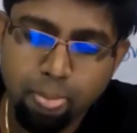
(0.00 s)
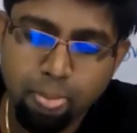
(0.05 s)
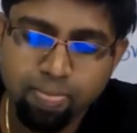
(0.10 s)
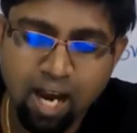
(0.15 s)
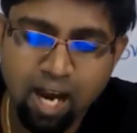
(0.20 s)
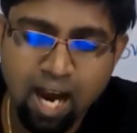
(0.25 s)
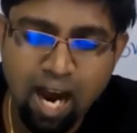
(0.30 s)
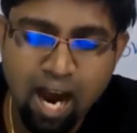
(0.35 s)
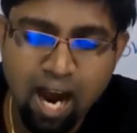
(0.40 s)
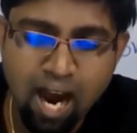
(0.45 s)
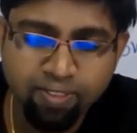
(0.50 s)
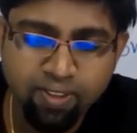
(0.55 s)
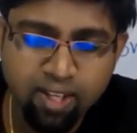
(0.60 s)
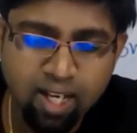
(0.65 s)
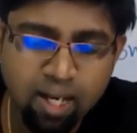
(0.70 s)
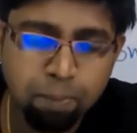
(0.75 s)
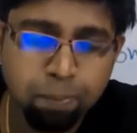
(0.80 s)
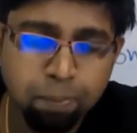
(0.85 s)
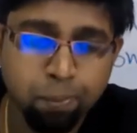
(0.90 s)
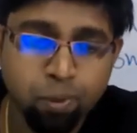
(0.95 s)
The
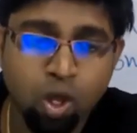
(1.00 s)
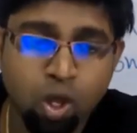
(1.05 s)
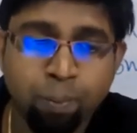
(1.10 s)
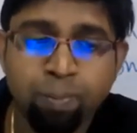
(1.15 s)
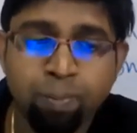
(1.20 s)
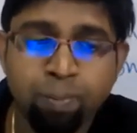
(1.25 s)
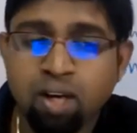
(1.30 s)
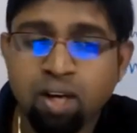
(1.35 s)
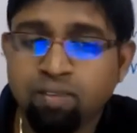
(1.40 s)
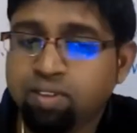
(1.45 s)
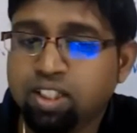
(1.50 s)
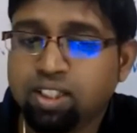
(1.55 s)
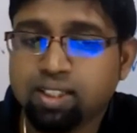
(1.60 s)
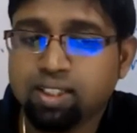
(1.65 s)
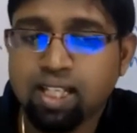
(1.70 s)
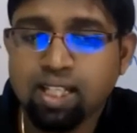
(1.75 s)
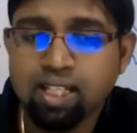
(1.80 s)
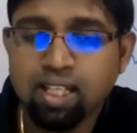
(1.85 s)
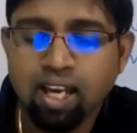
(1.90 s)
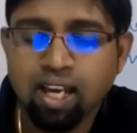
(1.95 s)
other problem with the
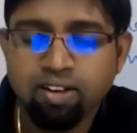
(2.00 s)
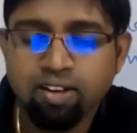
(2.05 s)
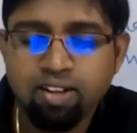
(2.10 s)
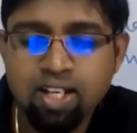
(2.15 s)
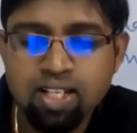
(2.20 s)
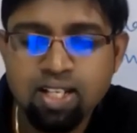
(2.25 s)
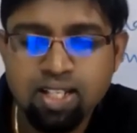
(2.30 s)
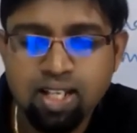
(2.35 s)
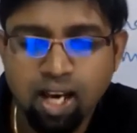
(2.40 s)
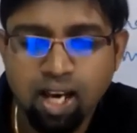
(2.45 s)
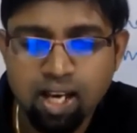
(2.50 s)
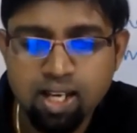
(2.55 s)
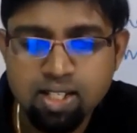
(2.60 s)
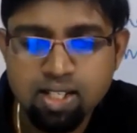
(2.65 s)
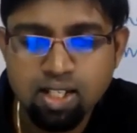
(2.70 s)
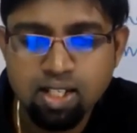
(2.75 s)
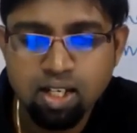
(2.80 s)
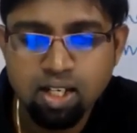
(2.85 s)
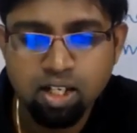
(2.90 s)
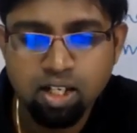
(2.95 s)
psychiatry is, guys,
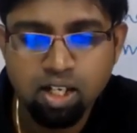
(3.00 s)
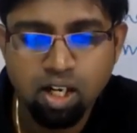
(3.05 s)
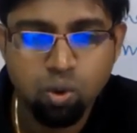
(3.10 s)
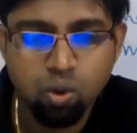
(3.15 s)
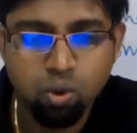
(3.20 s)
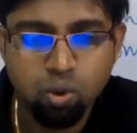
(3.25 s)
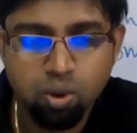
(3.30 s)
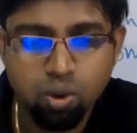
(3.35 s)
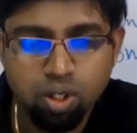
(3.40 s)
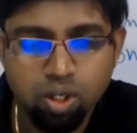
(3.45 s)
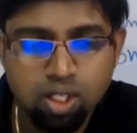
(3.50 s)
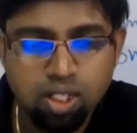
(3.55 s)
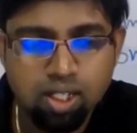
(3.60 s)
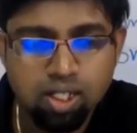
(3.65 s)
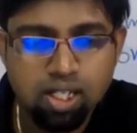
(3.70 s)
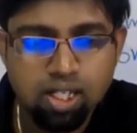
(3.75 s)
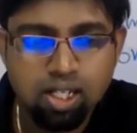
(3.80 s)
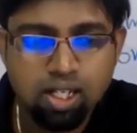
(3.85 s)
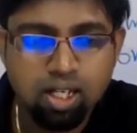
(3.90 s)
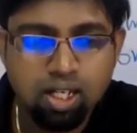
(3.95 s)
now,
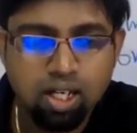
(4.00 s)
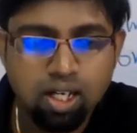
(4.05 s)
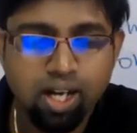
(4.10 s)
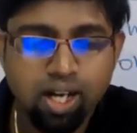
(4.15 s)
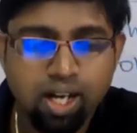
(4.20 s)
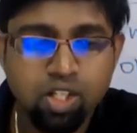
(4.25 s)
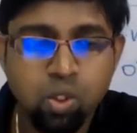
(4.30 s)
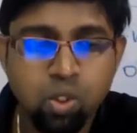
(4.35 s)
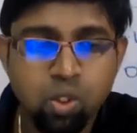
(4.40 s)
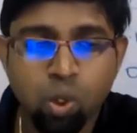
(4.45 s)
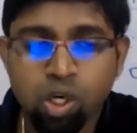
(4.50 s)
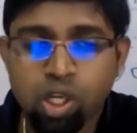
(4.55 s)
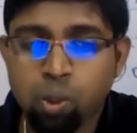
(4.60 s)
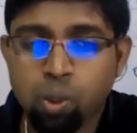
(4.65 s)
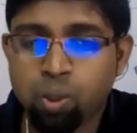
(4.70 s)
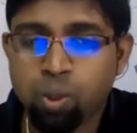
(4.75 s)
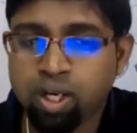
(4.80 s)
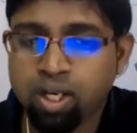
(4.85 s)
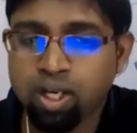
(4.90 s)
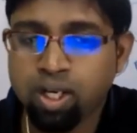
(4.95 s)
I told you
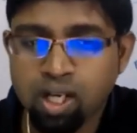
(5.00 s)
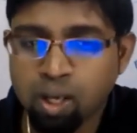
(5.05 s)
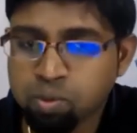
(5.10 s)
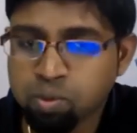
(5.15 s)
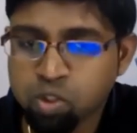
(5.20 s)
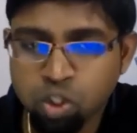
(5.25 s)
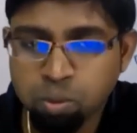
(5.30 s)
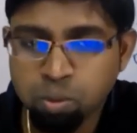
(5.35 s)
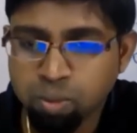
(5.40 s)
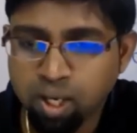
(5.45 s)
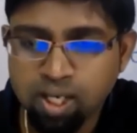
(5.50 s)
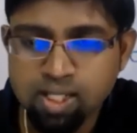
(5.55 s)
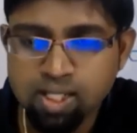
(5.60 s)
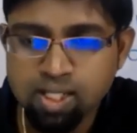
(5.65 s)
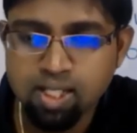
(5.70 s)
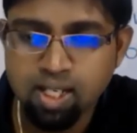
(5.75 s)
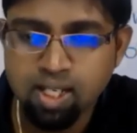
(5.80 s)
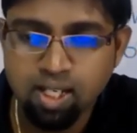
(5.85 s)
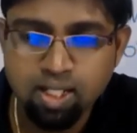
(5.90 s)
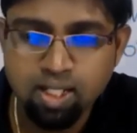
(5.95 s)
when it comes to
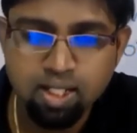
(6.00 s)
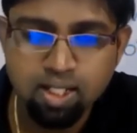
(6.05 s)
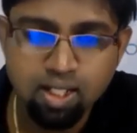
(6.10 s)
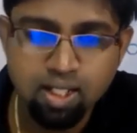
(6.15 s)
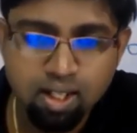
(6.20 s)
medicine,